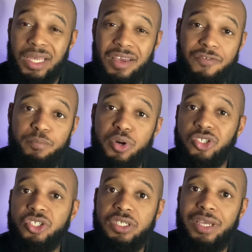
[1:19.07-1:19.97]
If
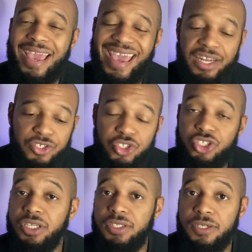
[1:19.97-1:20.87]
pushing an
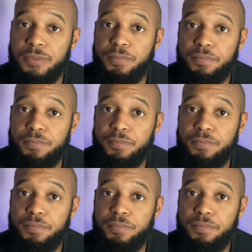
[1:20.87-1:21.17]
agenda